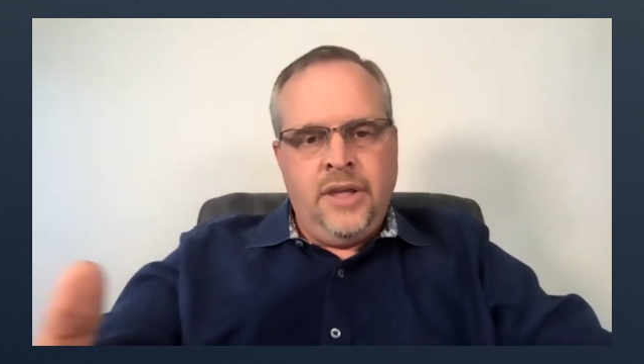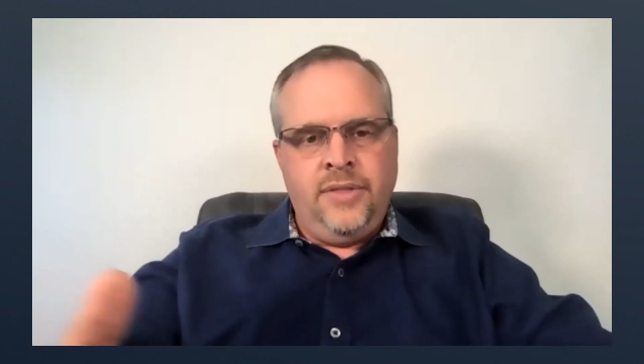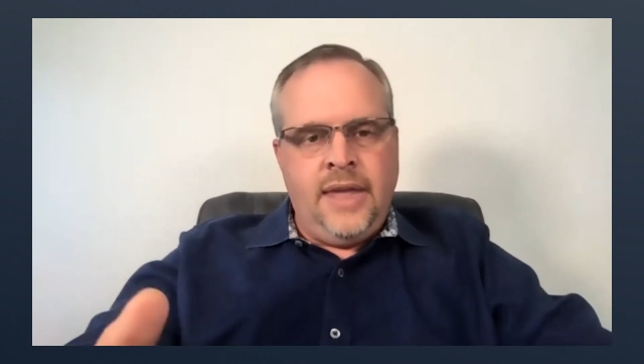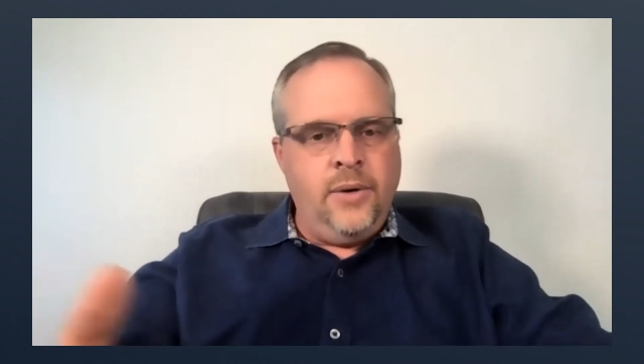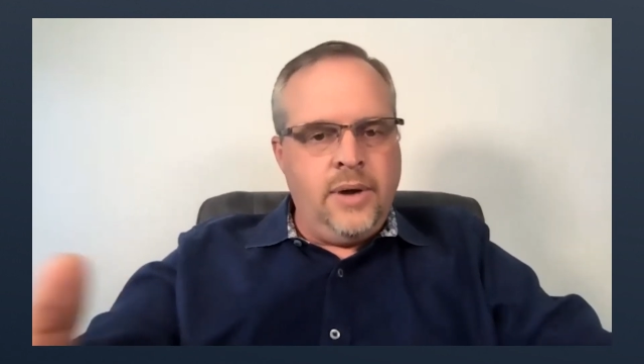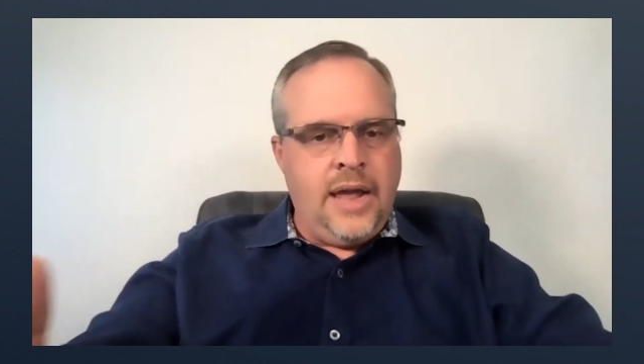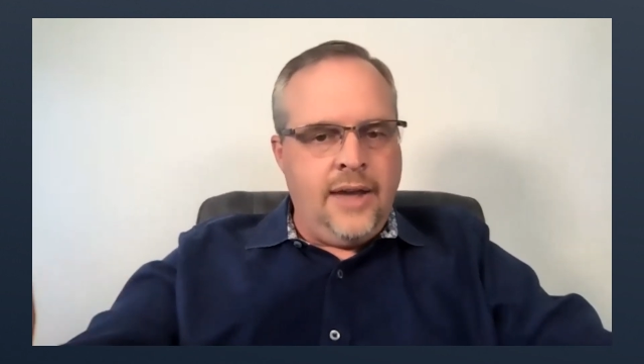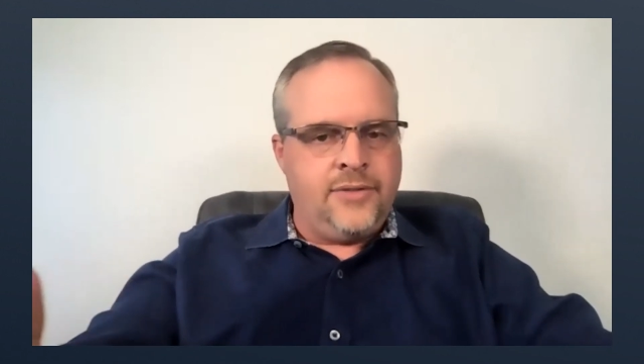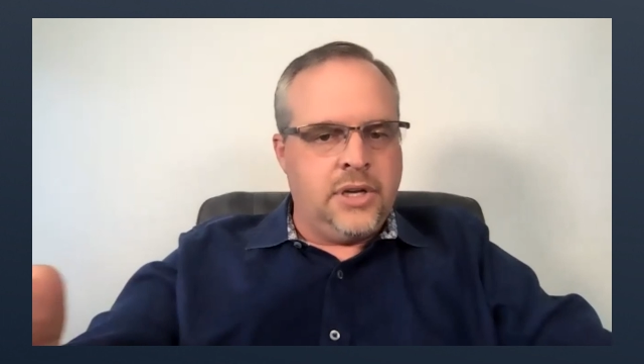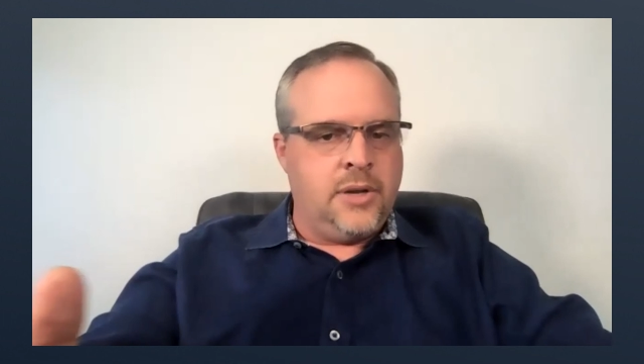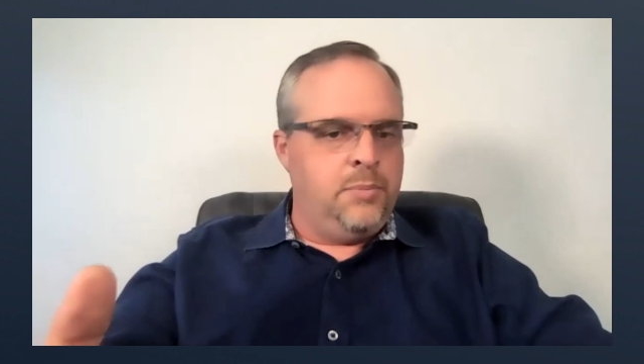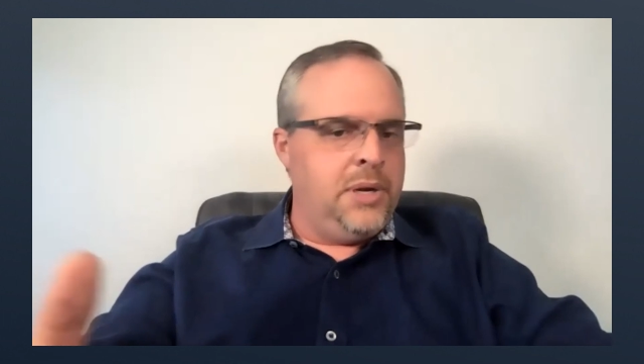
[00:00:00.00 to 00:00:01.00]
they don't have
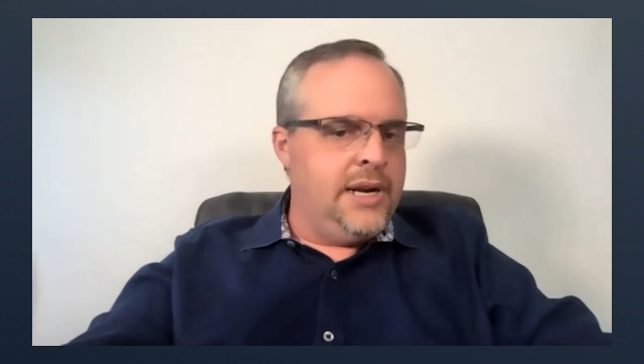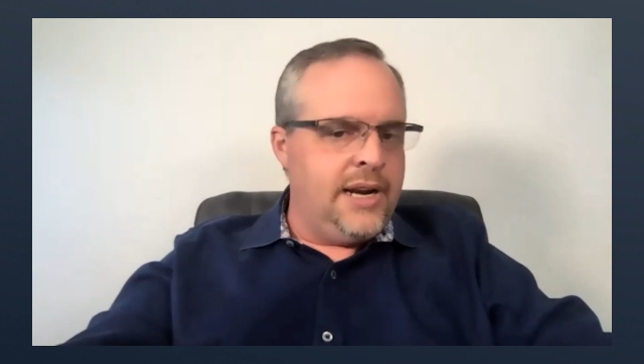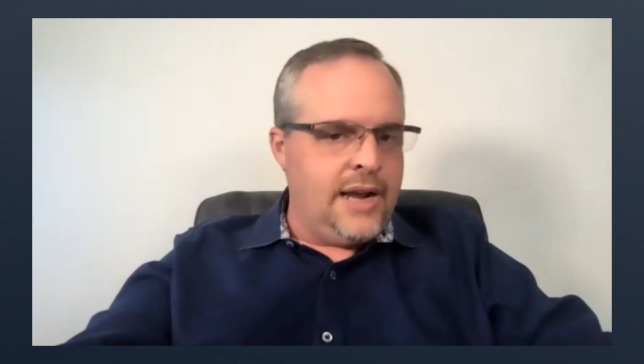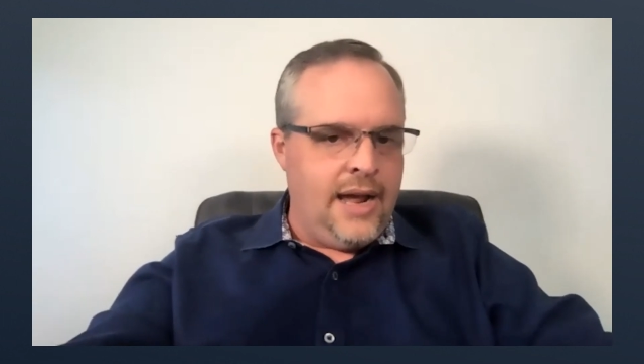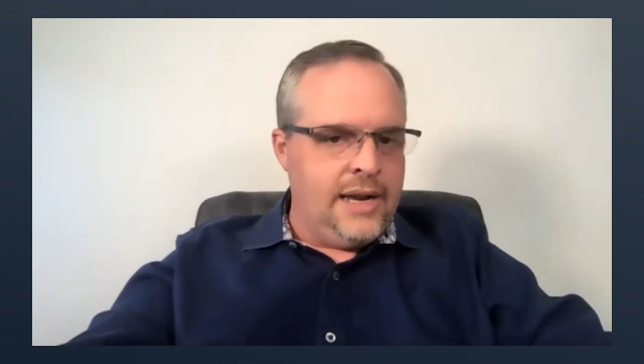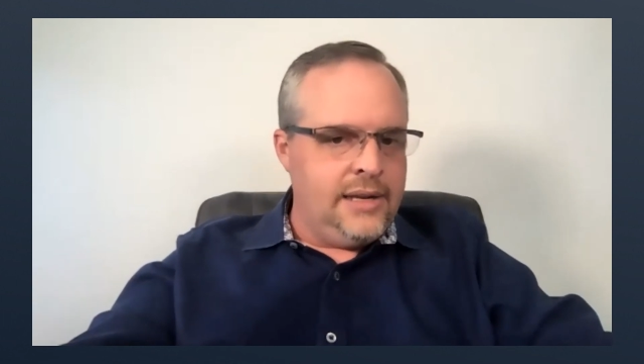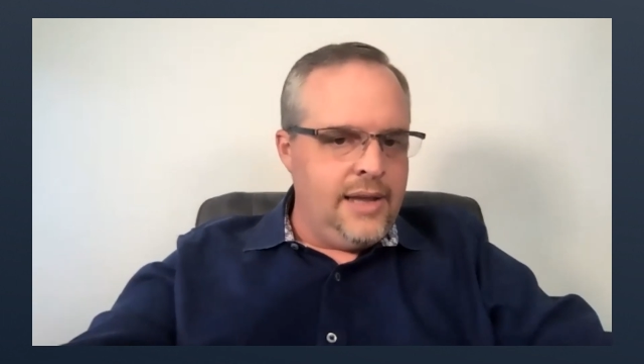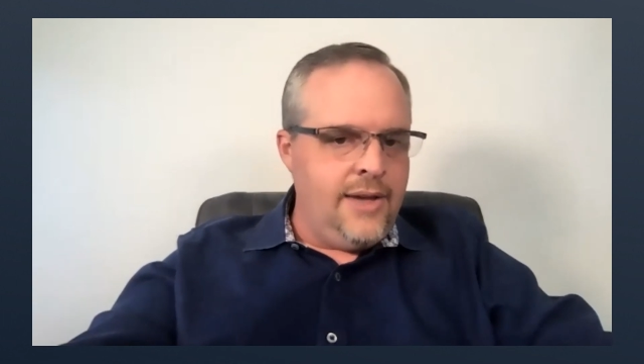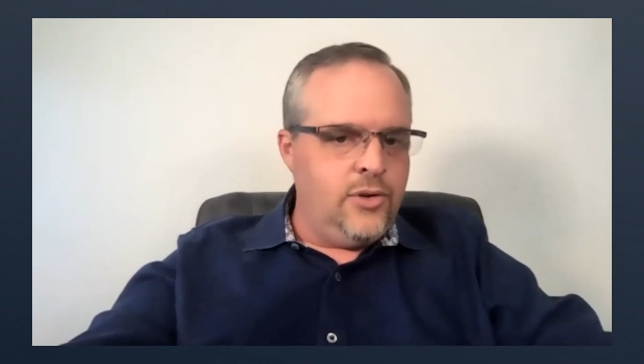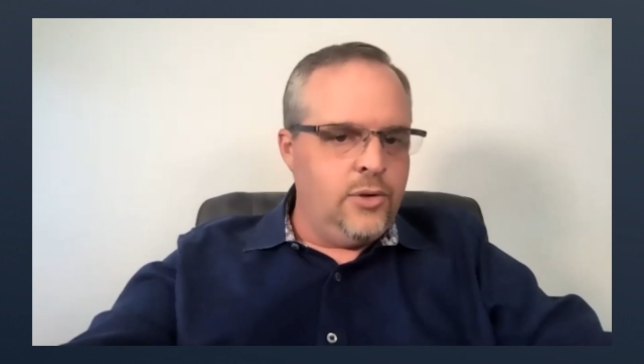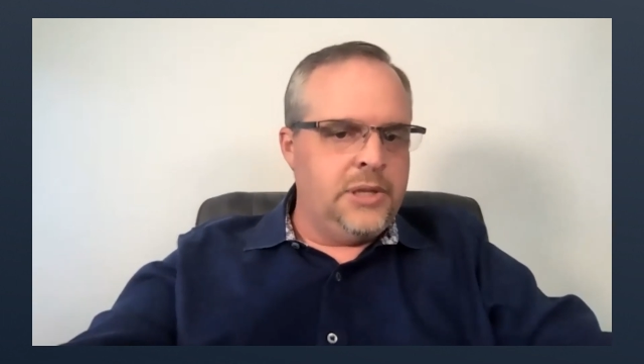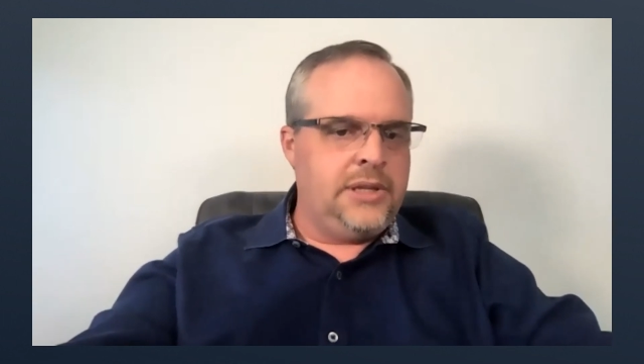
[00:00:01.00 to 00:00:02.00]
to compete at a high
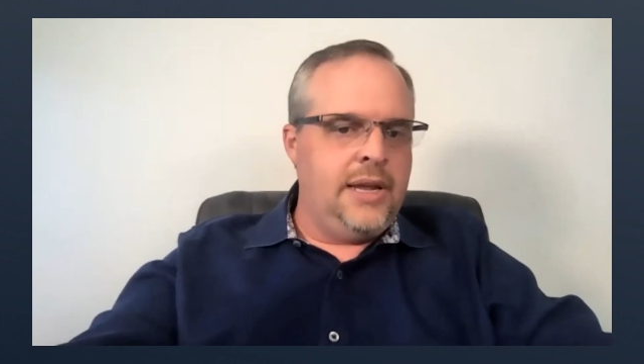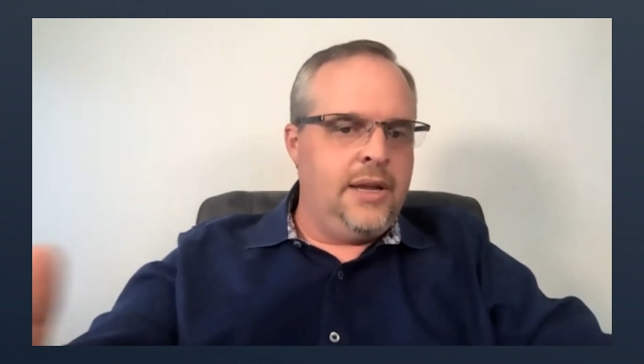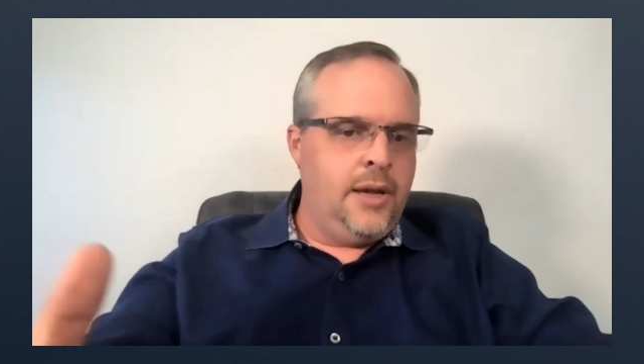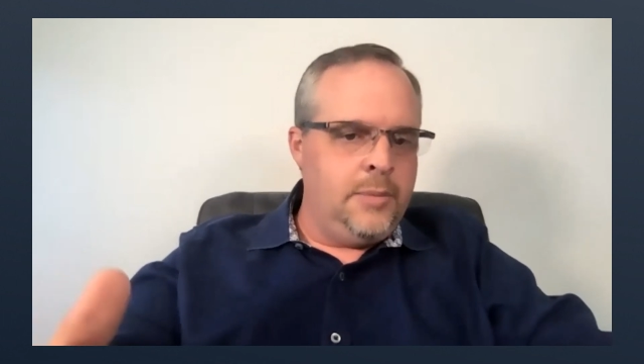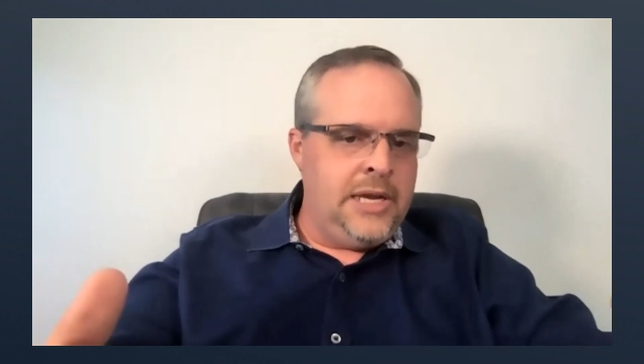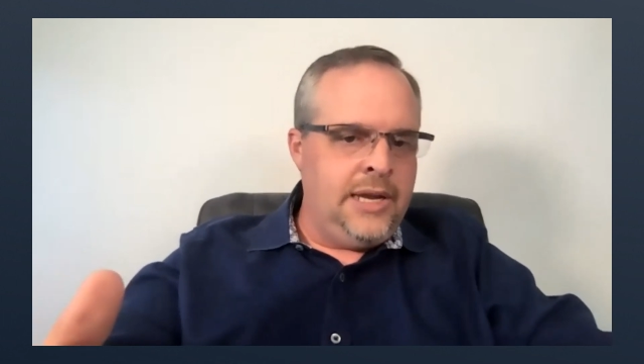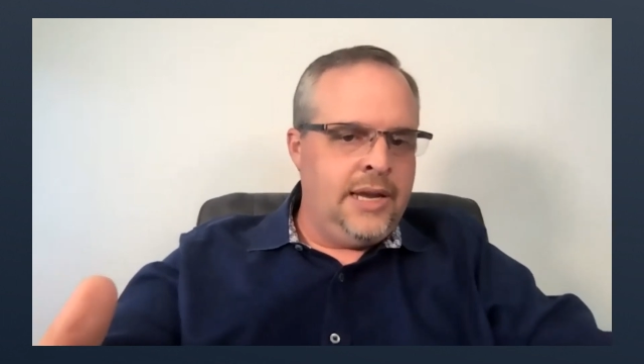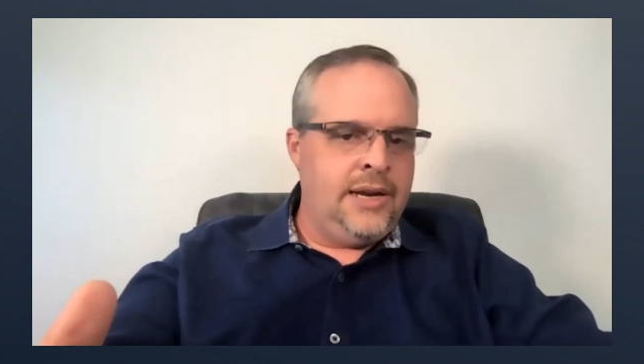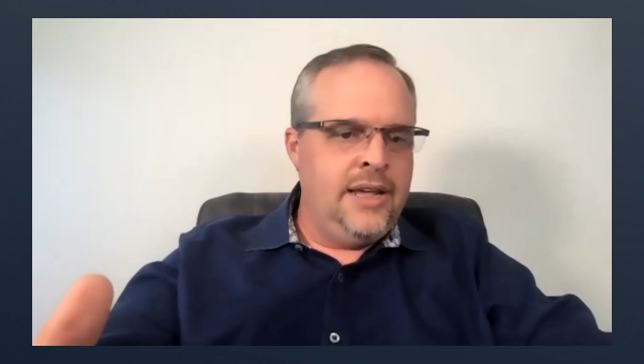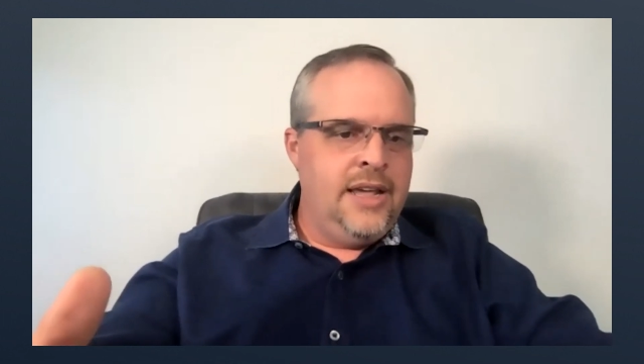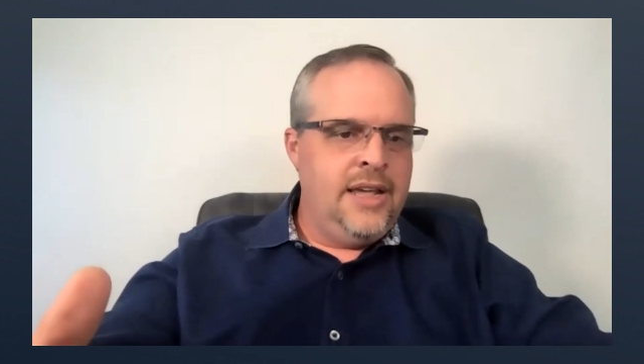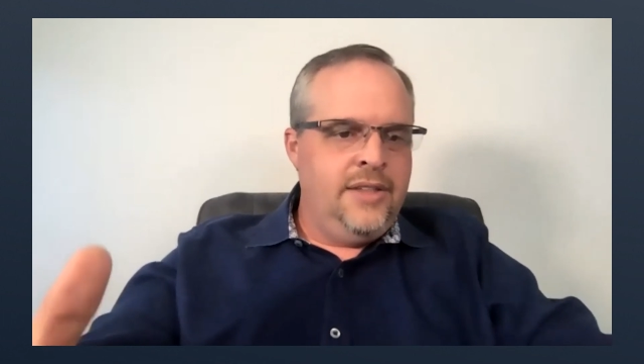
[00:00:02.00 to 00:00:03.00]
level, but they come in,